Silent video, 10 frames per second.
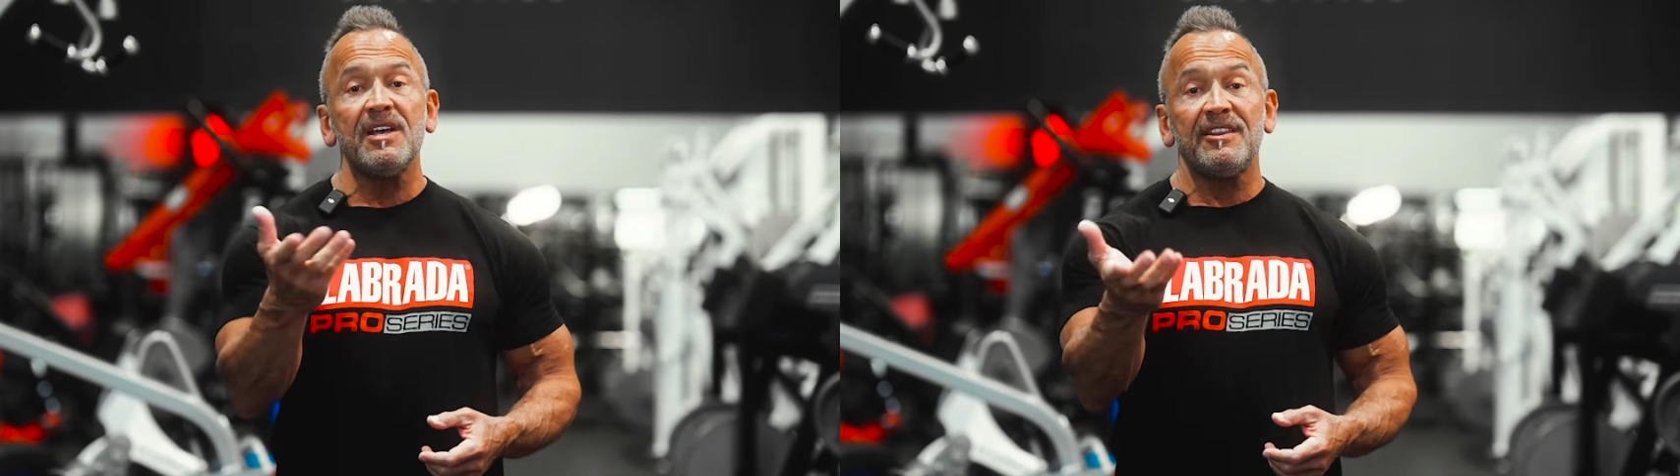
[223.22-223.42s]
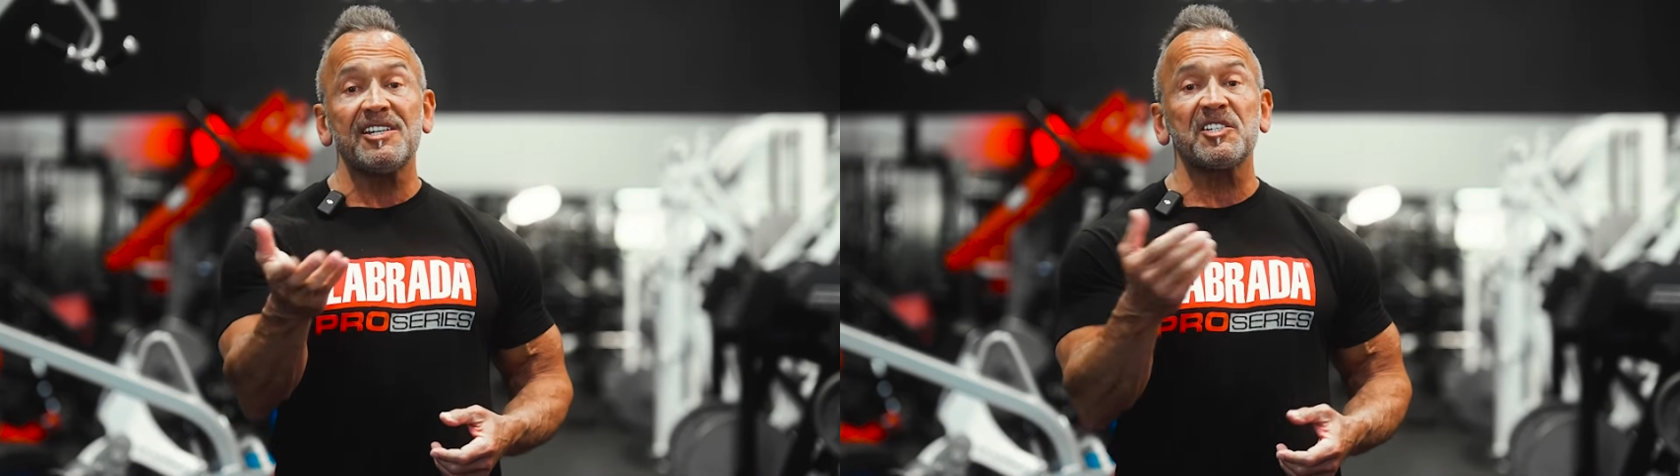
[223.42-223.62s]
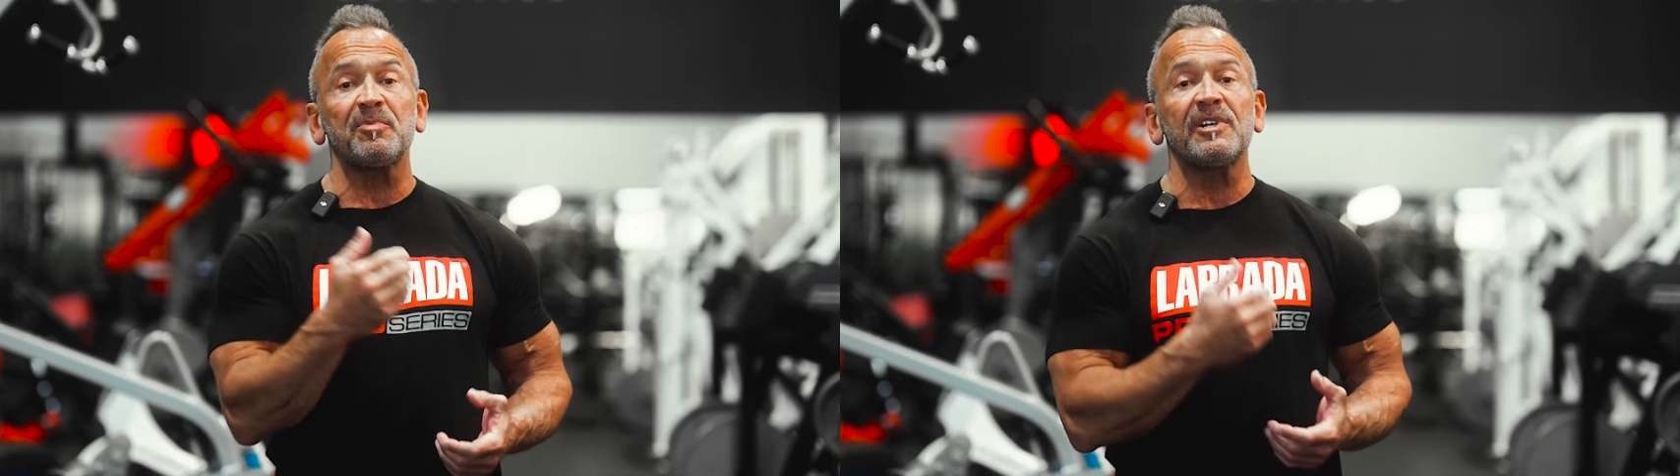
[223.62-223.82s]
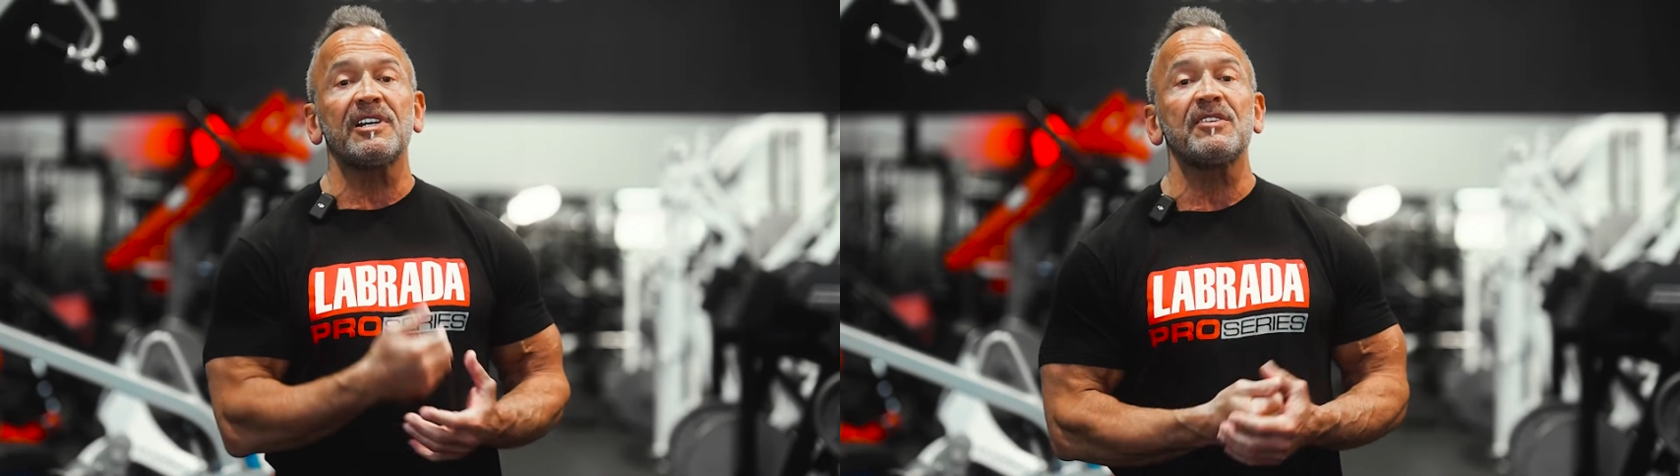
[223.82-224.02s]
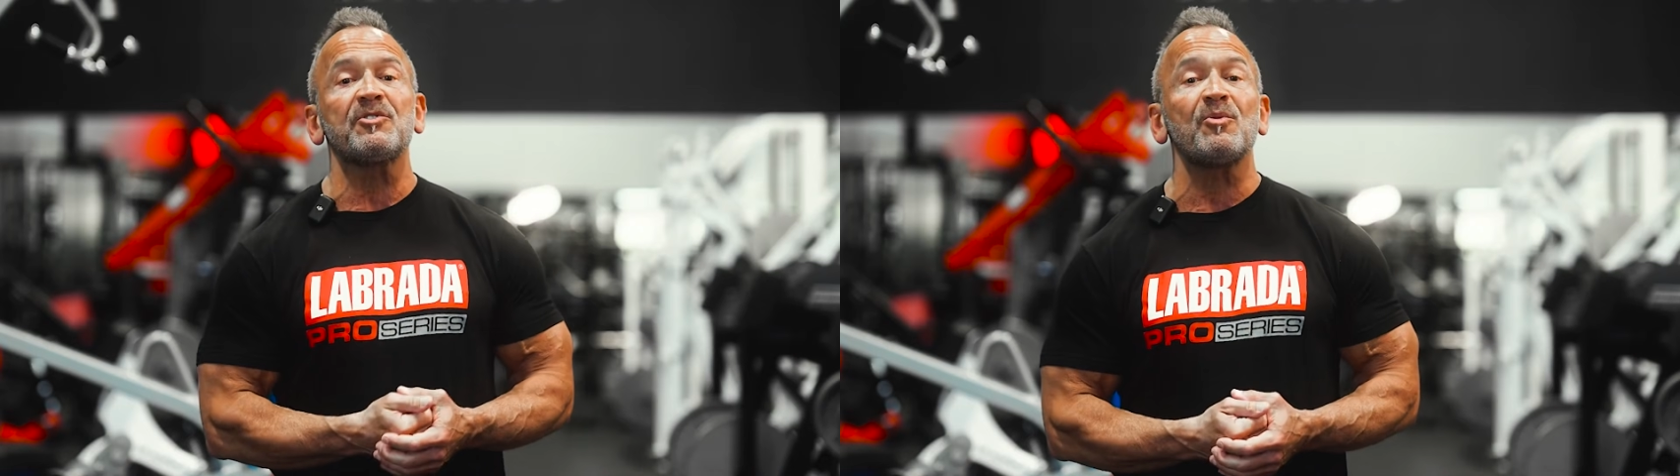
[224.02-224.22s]
This split
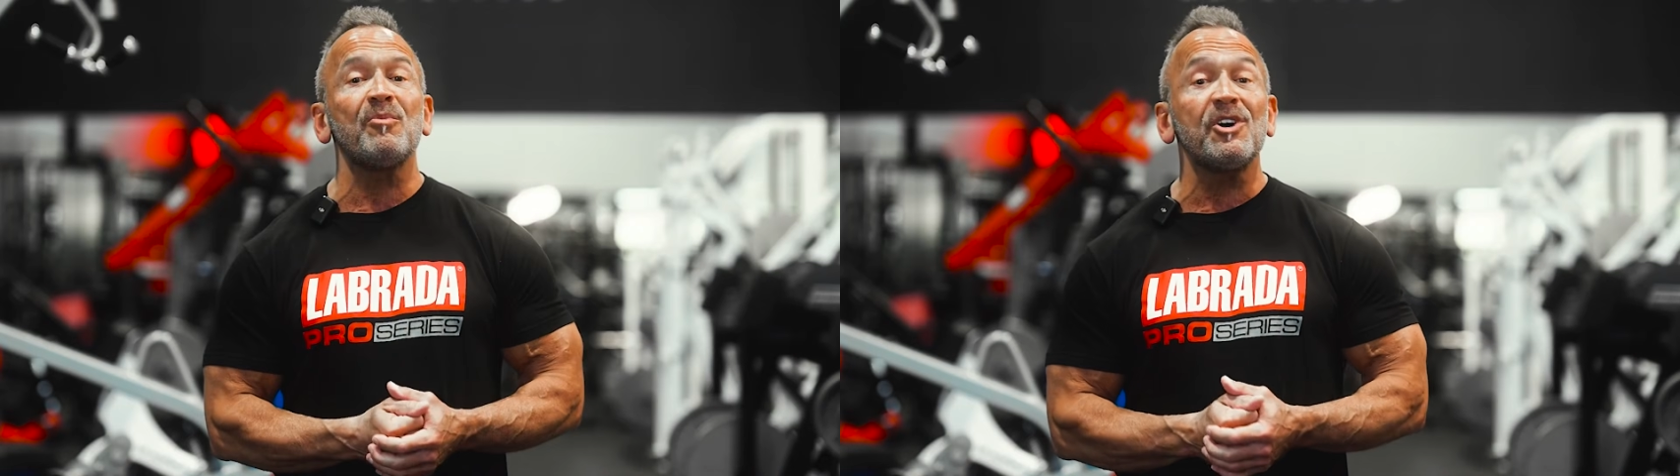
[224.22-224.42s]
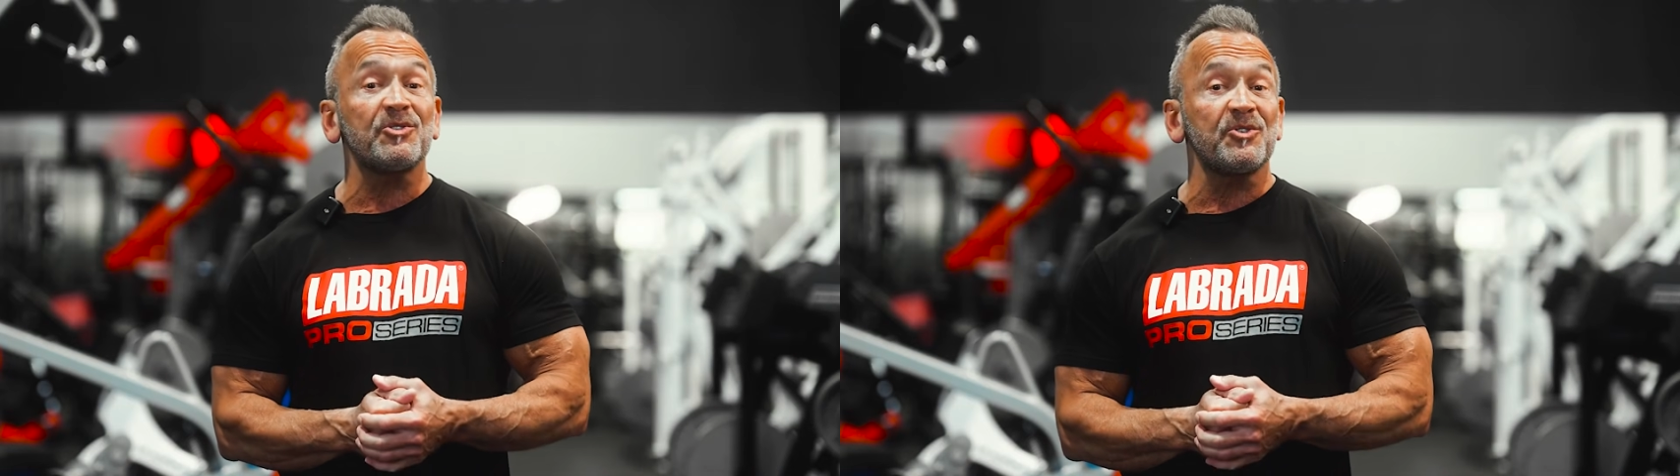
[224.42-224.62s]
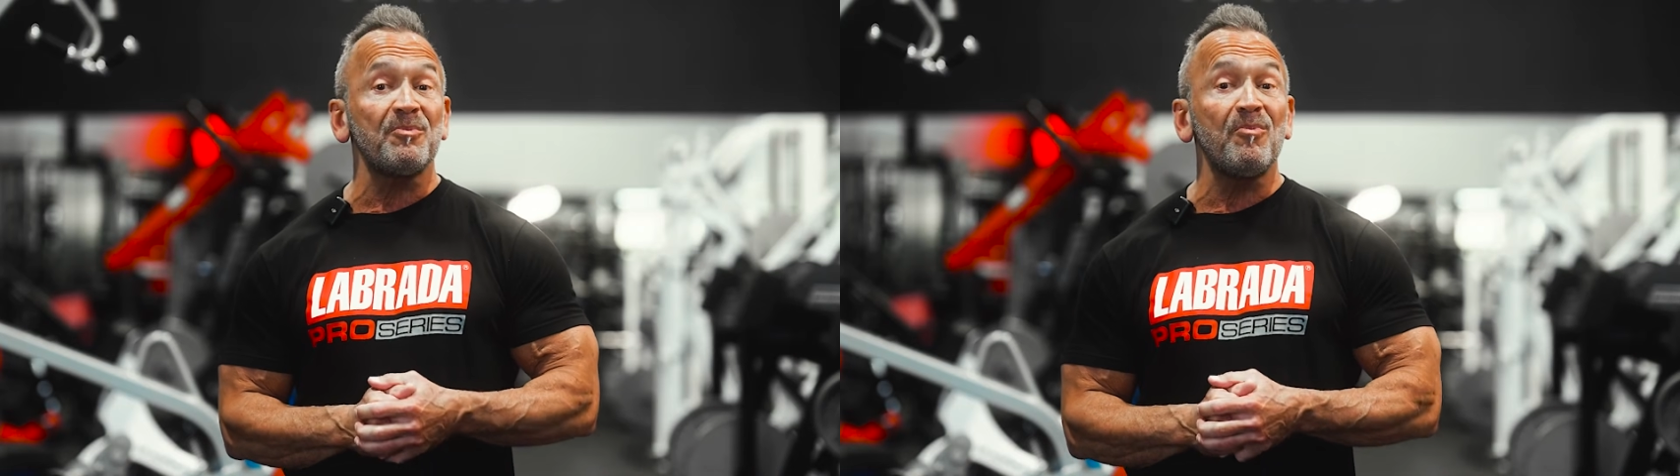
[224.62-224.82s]
gives your muscles